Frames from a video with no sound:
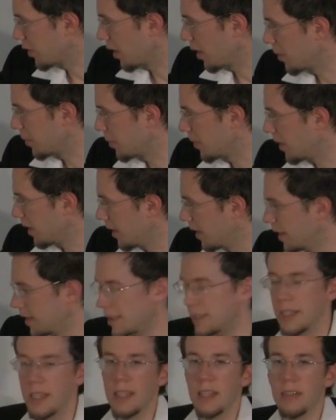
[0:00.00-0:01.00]
sharp
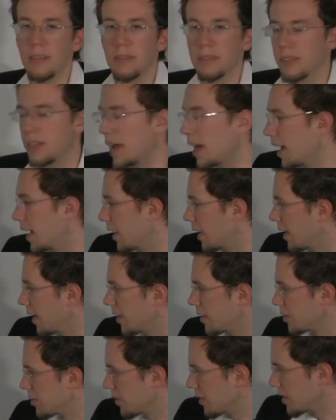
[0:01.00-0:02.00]
to E flat,
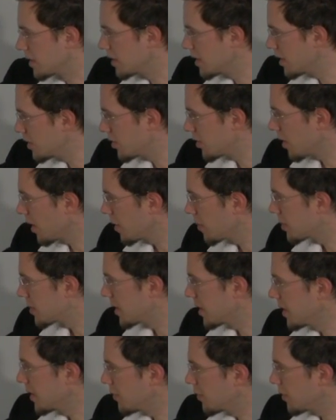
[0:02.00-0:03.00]
C sharp
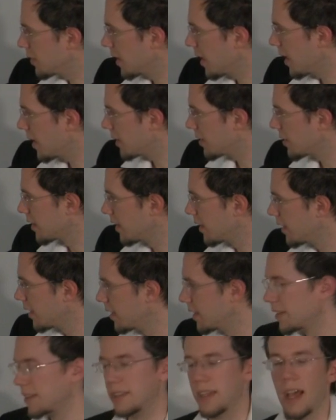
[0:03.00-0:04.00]
to E flat
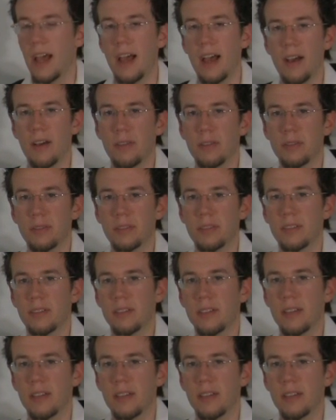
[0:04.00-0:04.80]
to F.